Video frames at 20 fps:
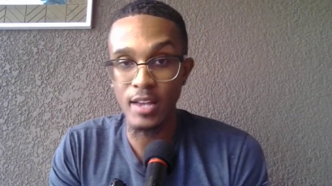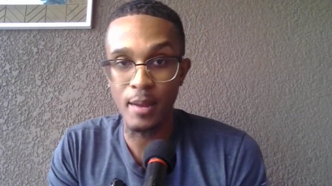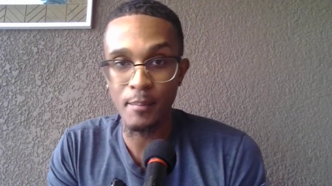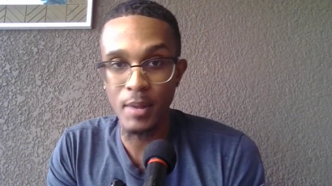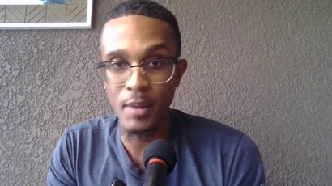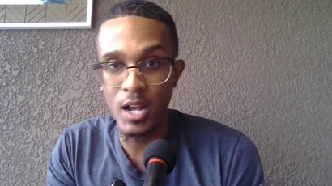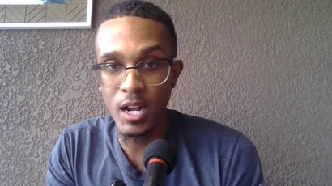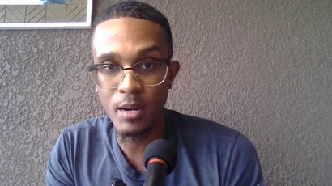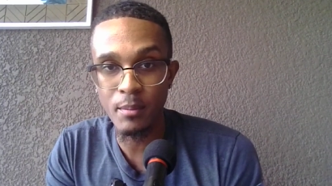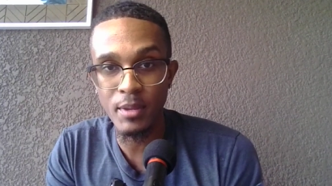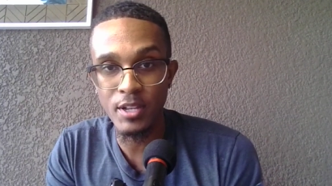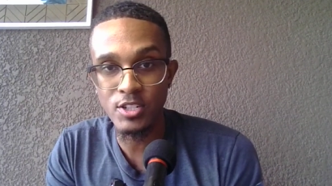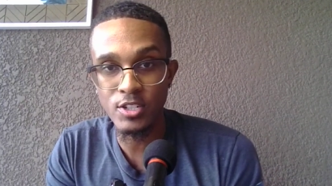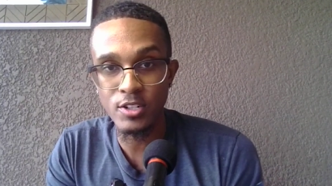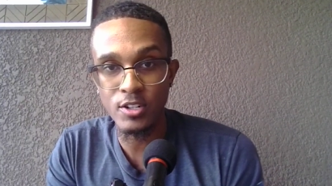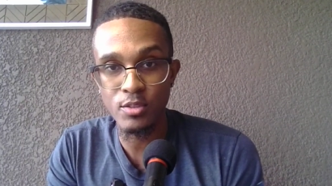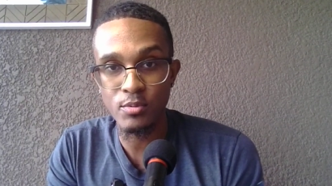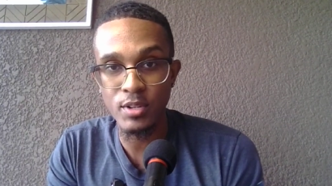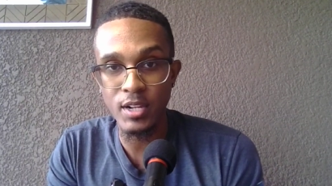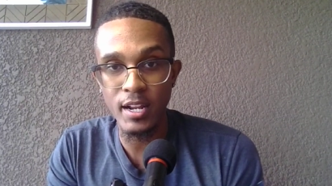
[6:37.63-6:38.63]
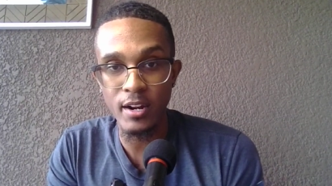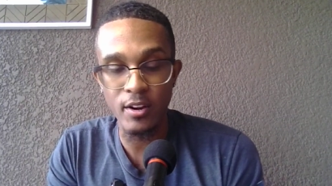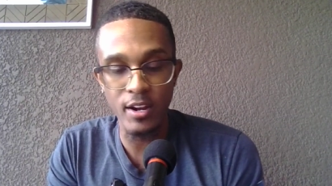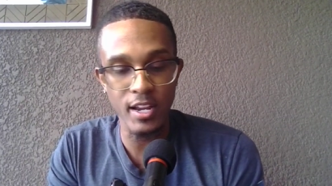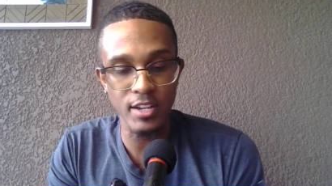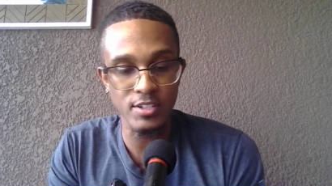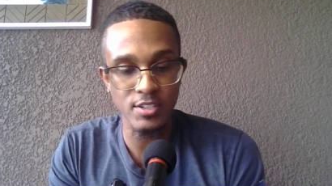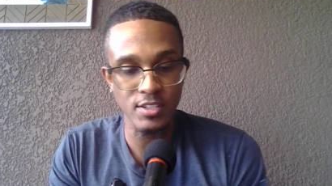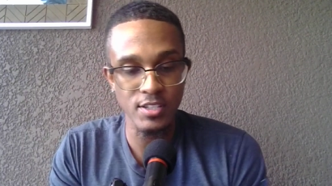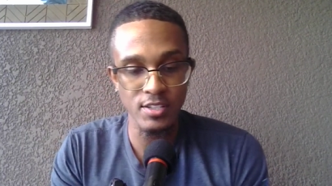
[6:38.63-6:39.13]
I'm not going to mention a three-letter
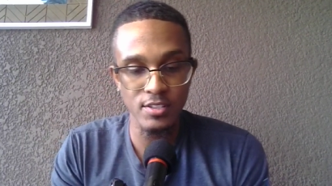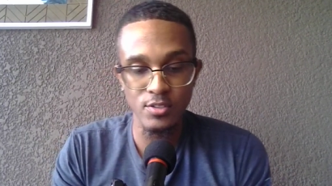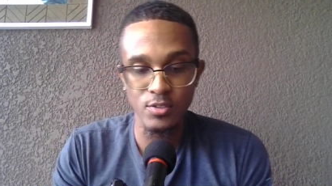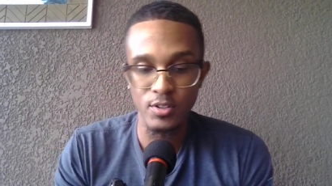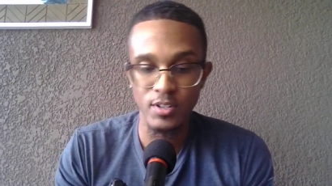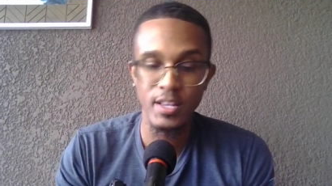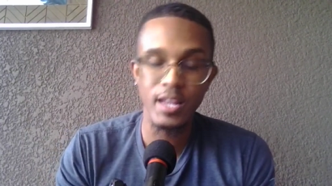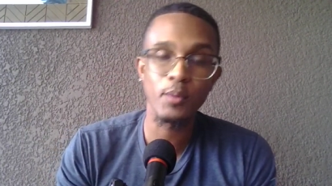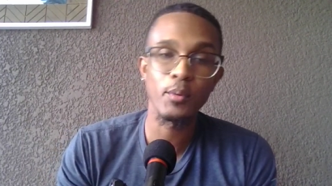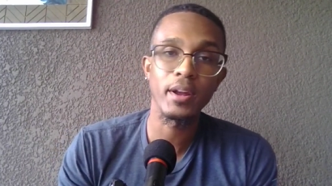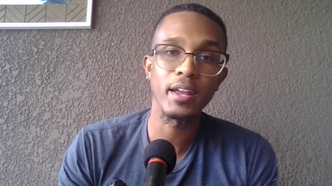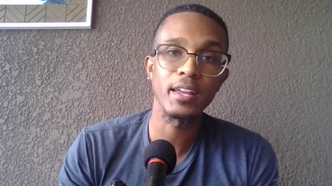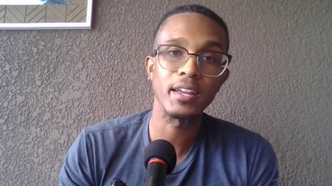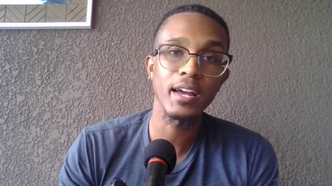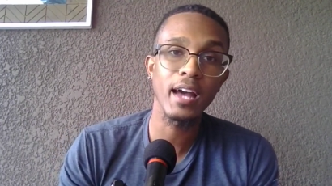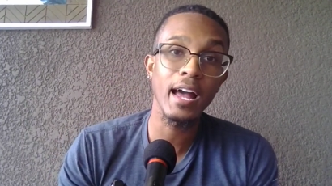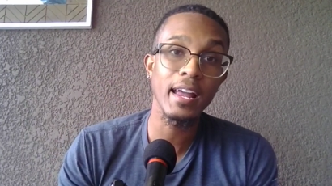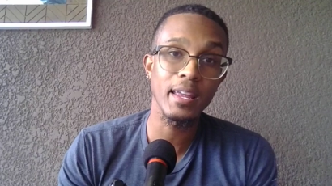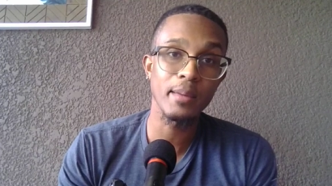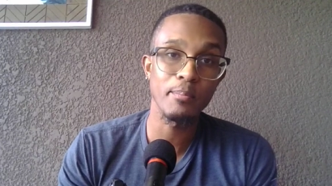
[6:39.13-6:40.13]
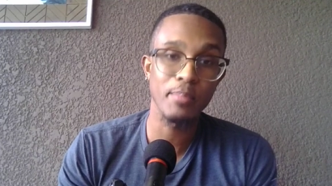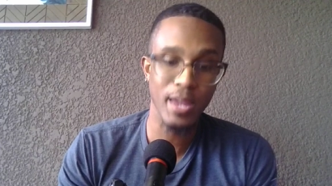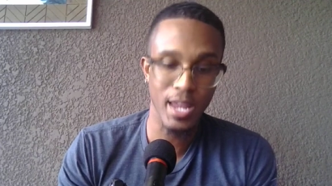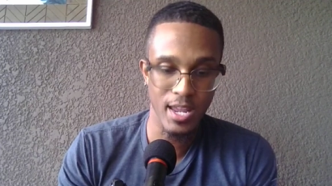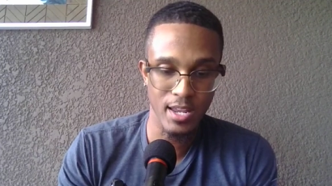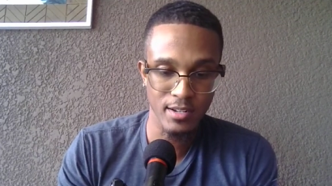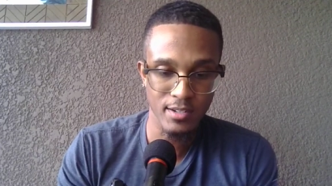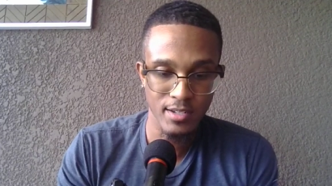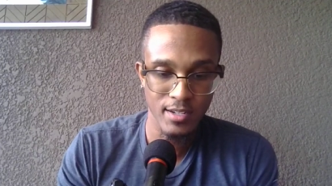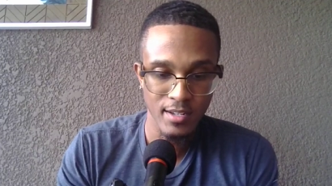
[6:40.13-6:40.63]
agency, so that way I get
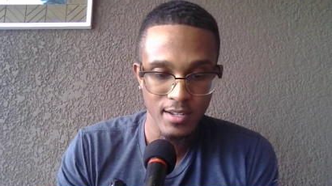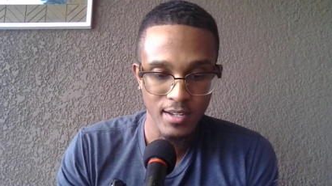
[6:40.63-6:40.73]
banned